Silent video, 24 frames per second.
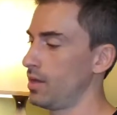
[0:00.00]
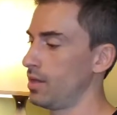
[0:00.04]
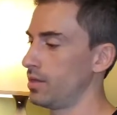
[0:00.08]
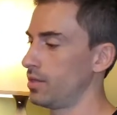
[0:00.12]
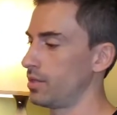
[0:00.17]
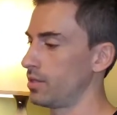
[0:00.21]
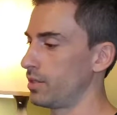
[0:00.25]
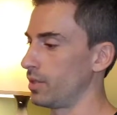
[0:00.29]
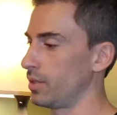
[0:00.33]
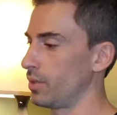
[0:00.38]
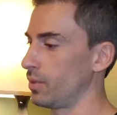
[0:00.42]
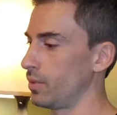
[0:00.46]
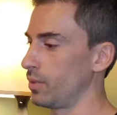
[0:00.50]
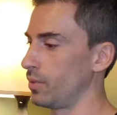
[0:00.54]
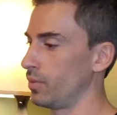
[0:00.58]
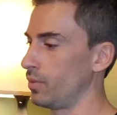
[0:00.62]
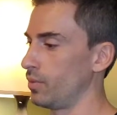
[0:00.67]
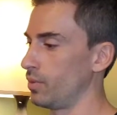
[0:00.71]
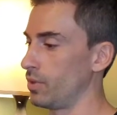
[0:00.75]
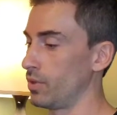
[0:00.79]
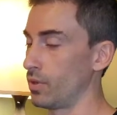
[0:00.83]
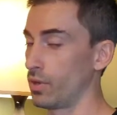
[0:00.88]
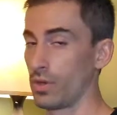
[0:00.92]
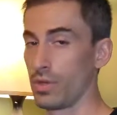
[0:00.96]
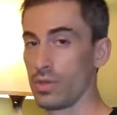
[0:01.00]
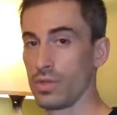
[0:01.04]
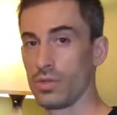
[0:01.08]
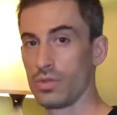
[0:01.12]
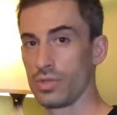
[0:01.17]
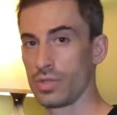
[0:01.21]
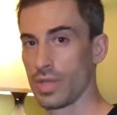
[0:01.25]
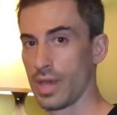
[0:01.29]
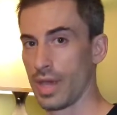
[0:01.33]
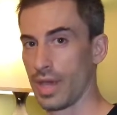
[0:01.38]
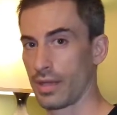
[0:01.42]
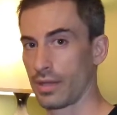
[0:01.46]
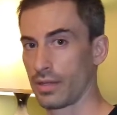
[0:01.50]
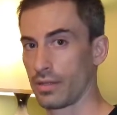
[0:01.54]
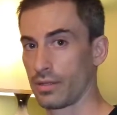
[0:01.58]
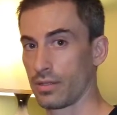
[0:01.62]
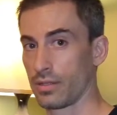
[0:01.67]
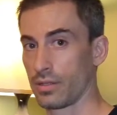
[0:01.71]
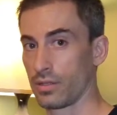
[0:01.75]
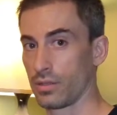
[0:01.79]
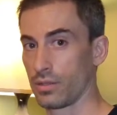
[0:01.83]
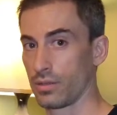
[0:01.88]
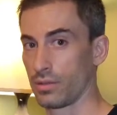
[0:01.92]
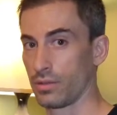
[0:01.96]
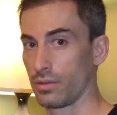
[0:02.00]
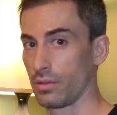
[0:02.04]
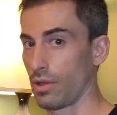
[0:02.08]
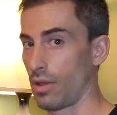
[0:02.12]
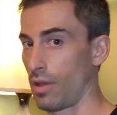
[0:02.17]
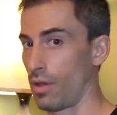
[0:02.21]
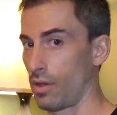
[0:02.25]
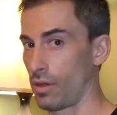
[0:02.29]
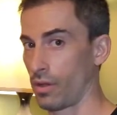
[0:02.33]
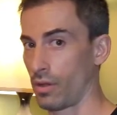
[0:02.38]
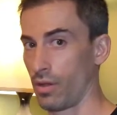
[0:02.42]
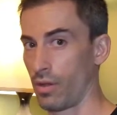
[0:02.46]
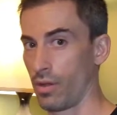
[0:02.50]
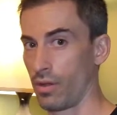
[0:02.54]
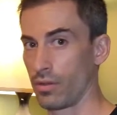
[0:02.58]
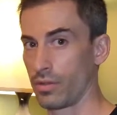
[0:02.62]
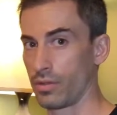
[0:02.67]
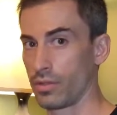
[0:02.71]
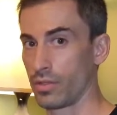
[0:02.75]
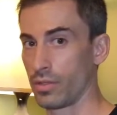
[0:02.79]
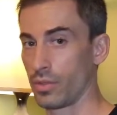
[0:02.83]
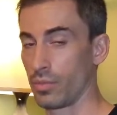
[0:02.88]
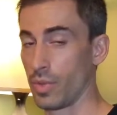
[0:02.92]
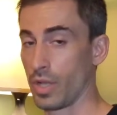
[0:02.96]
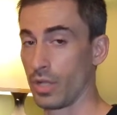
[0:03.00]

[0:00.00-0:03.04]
So you're going to use that to log on to